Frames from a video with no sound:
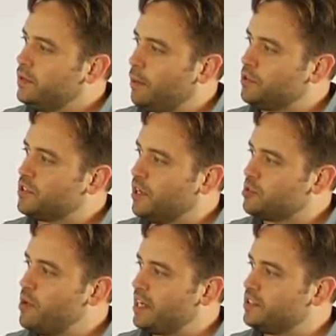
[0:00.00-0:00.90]
that would send
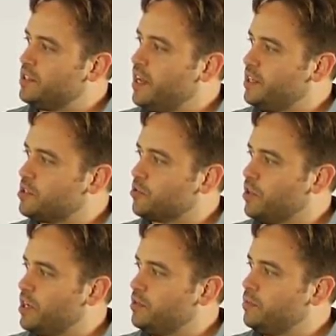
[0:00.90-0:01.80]
us back to the edit
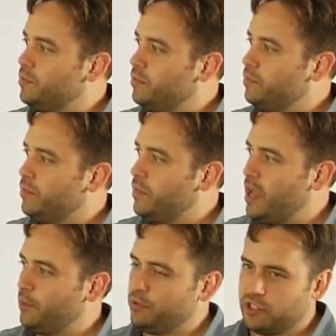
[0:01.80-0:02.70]
screen,
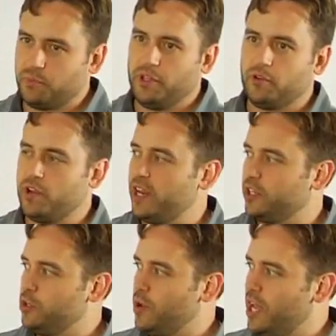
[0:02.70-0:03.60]
and we would just be
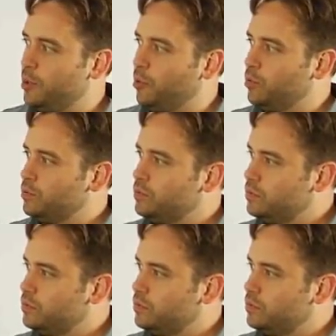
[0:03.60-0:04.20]
creating a new animal.